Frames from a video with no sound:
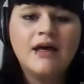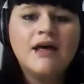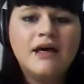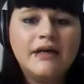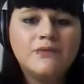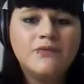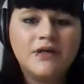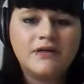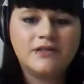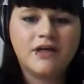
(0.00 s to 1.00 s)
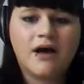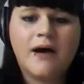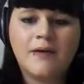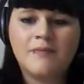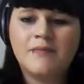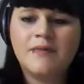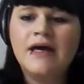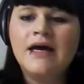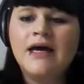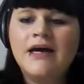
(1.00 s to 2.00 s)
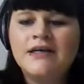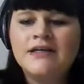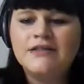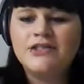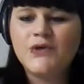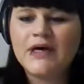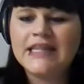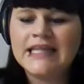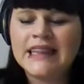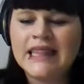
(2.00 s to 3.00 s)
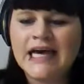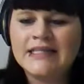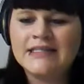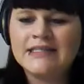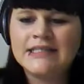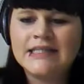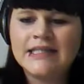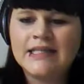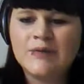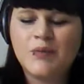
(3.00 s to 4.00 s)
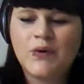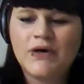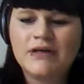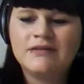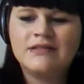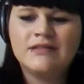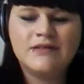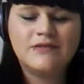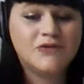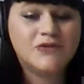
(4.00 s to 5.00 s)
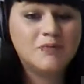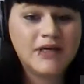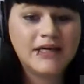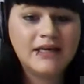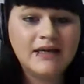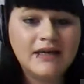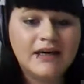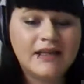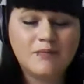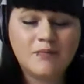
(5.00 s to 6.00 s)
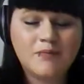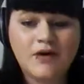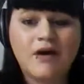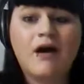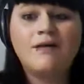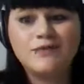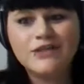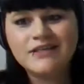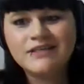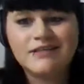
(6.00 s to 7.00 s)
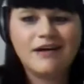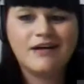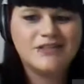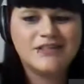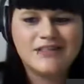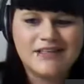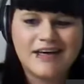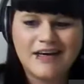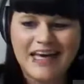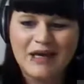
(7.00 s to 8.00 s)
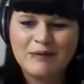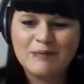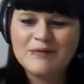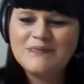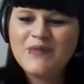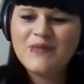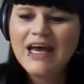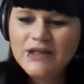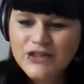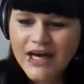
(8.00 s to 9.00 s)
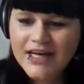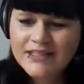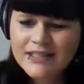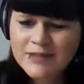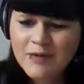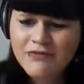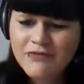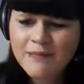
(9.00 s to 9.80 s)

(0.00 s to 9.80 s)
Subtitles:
So I think that's the important, for me, the important object, not just animal. Chada says, my family, my pets, and my studies,